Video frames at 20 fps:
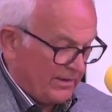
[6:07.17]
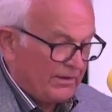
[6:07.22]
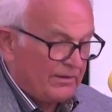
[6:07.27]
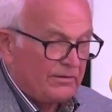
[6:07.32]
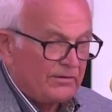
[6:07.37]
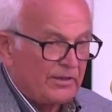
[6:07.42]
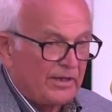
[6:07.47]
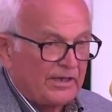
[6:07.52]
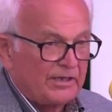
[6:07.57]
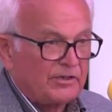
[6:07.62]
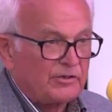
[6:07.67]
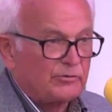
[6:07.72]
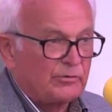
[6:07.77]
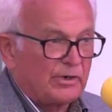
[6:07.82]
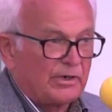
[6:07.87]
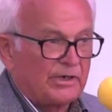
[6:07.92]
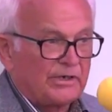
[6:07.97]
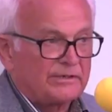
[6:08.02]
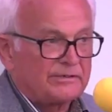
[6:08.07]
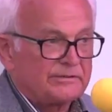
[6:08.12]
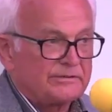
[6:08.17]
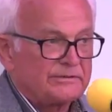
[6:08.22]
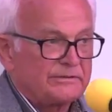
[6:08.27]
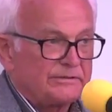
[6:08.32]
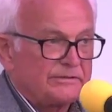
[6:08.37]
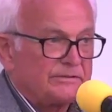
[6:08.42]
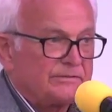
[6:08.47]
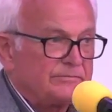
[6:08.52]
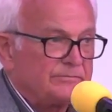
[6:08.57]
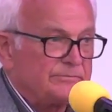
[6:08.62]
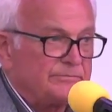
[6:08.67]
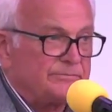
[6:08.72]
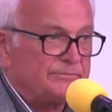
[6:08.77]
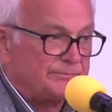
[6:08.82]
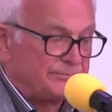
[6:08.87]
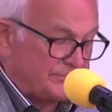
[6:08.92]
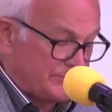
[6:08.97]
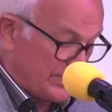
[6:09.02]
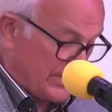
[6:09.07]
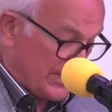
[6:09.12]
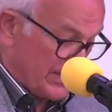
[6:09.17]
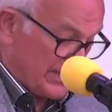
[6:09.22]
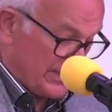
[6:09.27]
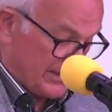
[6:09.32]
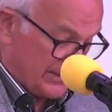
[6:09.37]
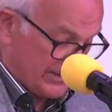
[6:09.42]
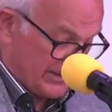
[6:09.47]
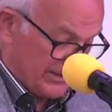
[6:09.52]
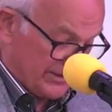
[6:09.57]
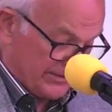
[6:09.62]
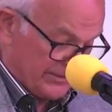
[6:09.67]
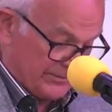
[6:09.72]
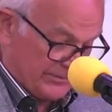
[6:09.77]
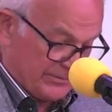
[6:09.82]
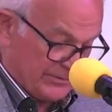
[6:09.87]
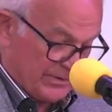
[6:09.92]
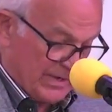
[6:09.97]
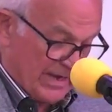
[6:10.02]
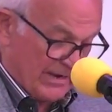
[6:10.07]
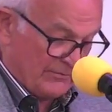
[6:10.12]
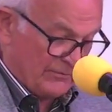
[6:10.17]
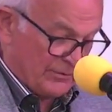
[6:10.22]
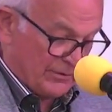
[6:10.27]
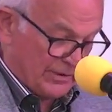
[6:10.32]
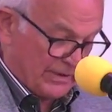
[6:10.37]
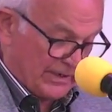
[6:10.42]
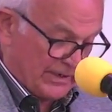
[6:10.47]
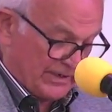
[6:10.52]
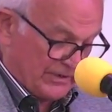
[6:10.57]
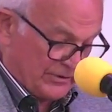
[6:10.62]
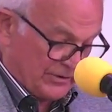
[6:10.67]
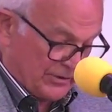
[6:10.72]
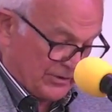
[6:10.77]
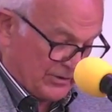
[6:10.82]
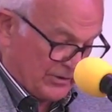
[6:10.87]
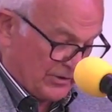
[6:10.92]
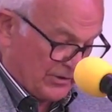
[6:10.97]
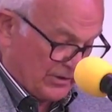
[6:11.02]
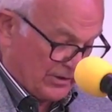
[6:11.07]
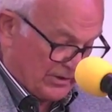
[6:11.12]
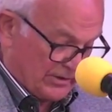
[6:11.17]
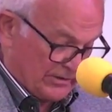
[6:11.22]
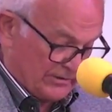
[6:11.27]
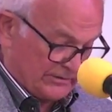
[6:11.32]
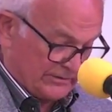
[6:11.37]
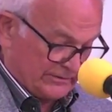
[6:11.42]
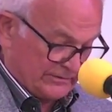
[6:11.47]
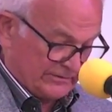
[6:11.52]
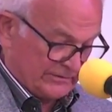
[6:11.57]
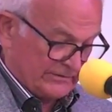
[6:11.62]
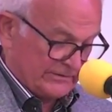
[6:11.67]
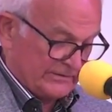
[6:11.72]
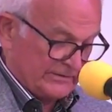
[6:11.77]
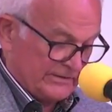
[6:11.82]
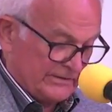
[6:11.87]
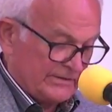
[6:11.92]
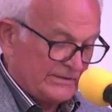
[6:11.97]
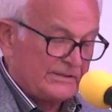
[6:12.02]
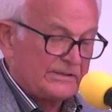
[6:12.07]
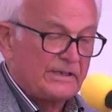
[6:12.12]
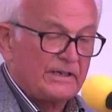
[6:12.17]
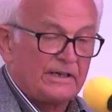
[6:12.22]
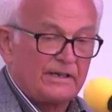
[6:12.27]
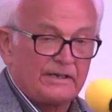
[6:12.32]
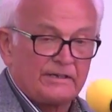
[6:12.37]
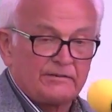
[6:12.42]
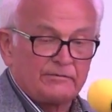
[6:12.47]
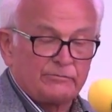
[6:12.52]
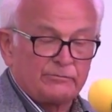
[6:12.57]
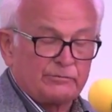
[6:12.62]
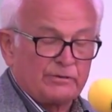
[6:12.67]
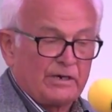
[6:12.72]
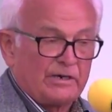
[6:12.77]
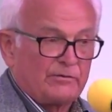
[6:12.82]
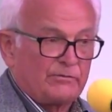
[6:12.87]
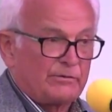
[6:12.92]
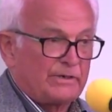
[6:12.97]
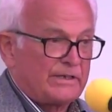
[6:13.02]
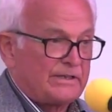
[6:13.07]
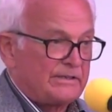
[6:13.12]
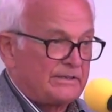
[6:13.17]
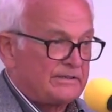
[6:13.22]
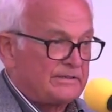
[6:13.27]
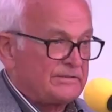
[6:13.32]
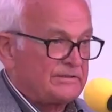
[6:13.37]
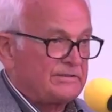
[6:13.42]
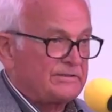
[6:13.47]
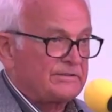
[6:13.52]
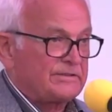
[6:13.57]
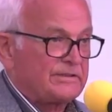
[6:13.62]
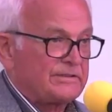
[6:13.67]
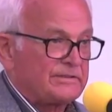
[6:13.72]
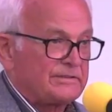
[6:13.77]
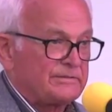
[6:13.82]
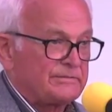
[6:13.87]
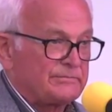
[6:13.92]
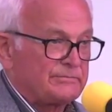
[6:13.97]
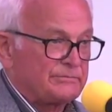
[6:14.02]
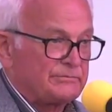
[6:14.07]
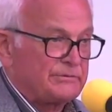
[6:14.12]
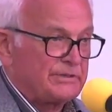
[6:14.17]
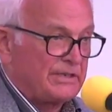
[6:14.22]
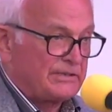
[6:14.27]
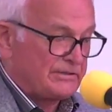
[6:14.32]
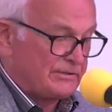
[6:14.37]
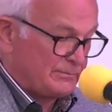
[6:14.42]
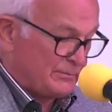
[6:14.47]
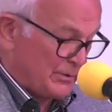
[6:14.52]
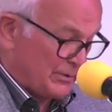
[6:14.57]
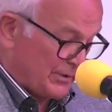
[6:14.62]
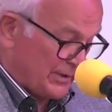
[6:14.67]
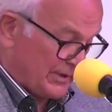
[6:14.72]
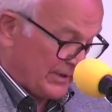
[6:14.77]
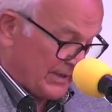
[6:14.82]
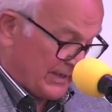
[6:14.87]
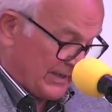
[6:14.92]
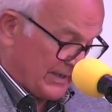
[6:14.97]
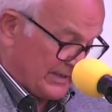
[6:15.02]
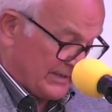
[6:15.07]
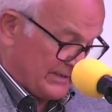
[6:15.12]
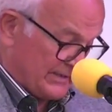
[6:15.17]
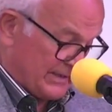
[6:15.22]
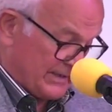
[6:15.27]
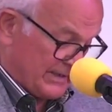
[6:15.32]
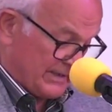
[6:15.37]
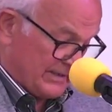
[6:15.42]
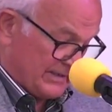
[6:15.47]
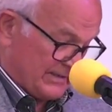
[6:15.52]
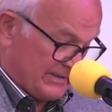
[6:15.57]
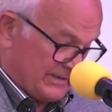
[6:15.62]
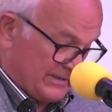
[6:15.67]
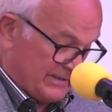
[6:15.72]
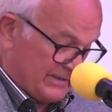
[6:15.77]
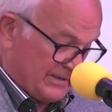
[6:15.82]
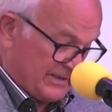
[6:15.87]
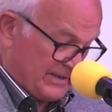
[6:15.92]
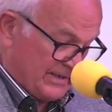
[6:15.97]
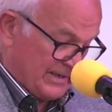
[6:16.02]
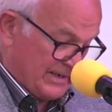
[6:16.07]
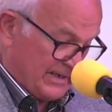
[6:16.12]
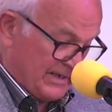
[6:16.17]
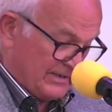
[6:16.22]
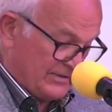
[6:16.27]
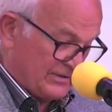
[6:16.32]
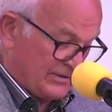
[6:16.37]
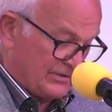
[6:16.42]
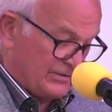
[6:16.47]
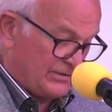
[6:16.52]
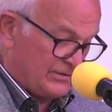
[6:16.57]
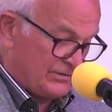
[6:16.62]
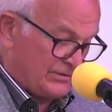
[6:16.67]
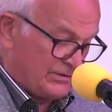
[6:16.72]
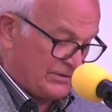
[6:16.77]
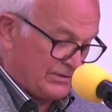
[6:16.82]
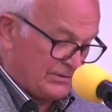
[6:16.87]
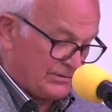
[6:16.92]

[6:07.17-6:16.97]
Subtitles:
Thank you, Ron. After getting your call, I read this testimony again, and it just